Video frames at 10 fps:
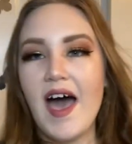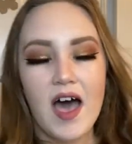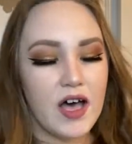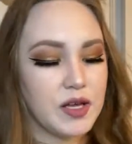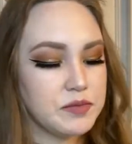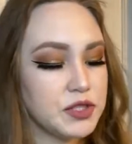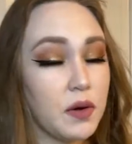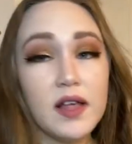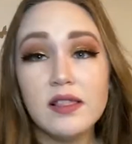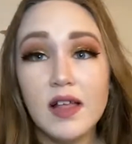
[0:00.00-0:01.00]
Um, so
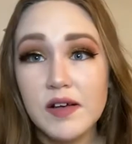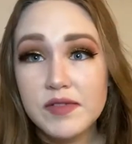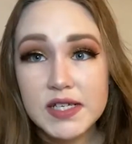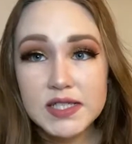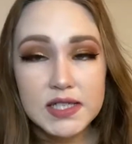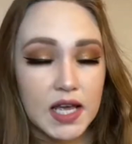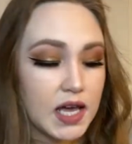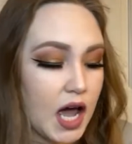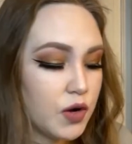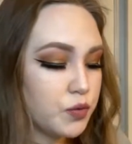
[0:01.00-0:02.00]
I love this
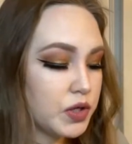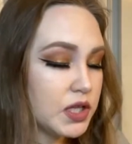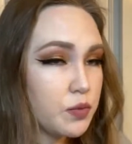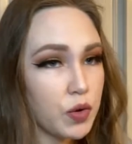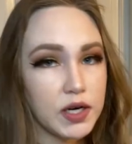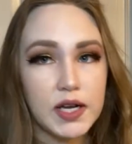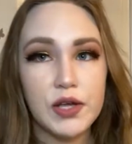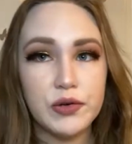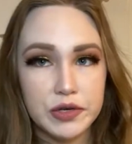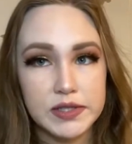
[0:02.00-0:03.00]
thing. I really wanted a
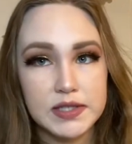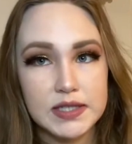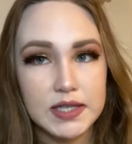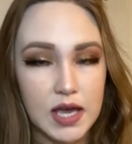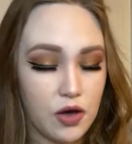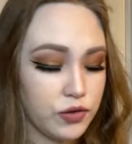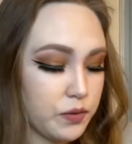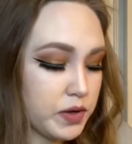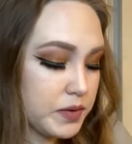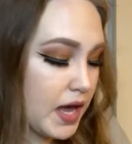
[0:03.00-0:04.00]
good scale. The
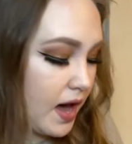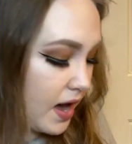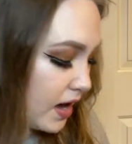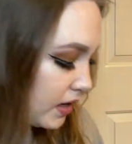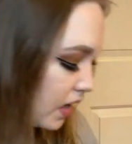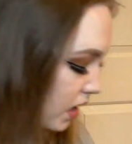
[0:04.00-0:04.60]
one we had